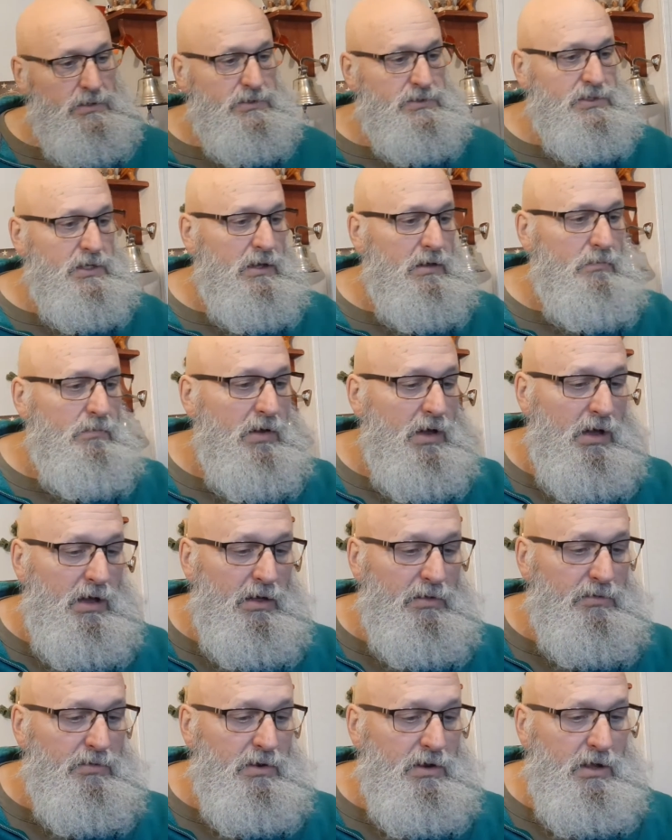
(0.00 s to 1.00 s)
some
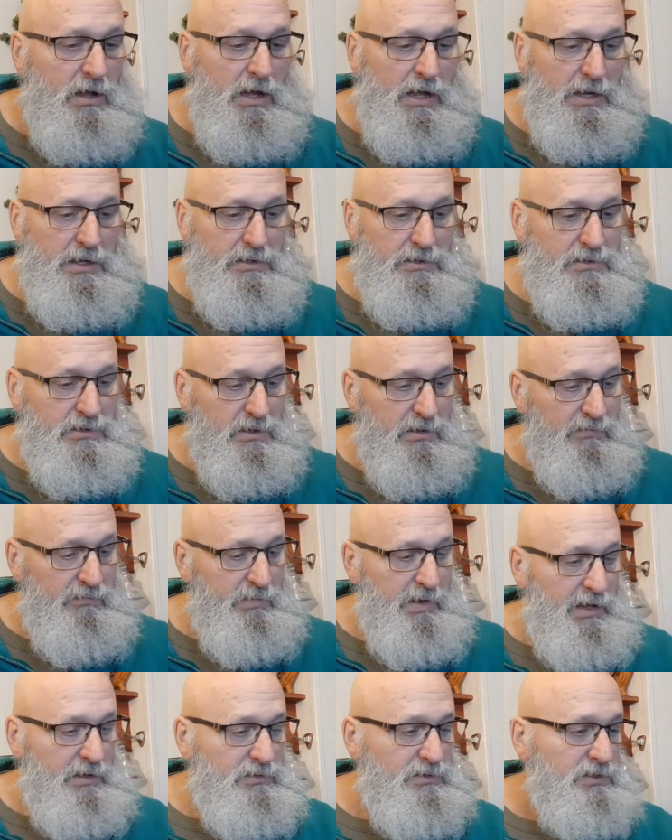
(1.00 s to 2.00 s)
other kinds of
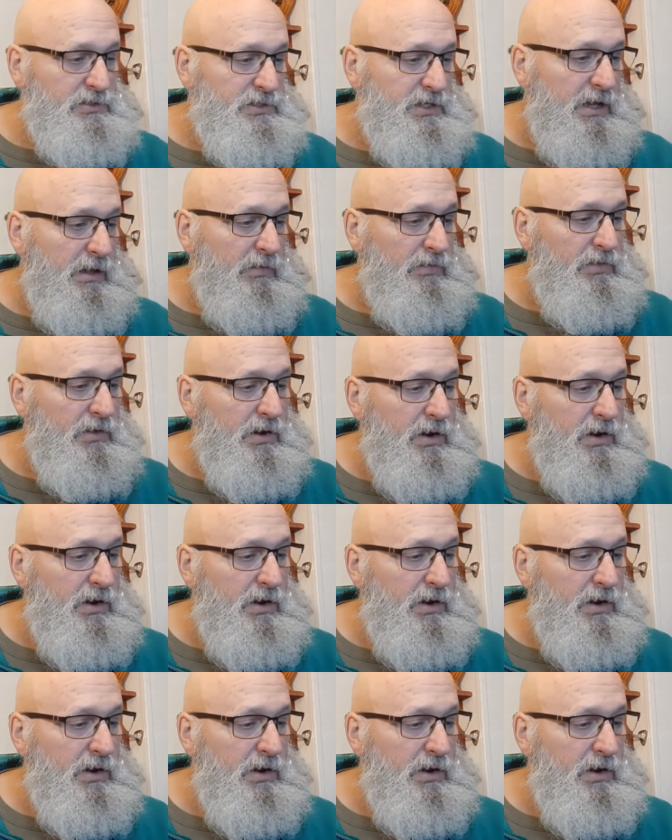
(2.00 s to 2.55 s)
pouches out